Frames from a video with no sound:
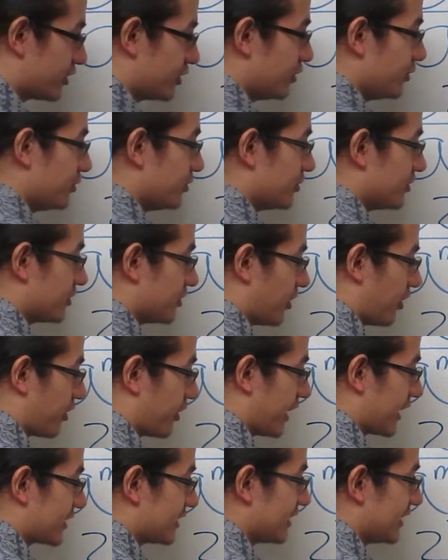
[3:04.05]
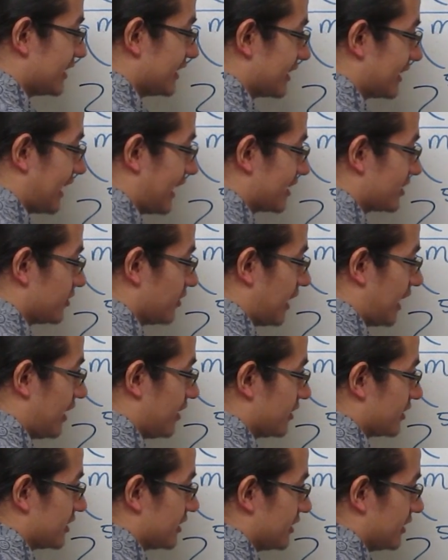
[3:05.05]
2's are actually going to cancel
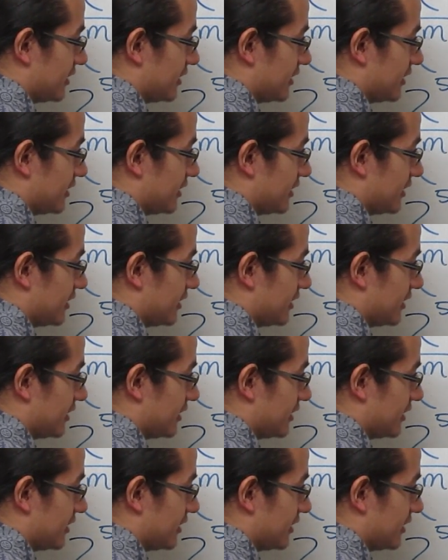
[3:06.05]
out.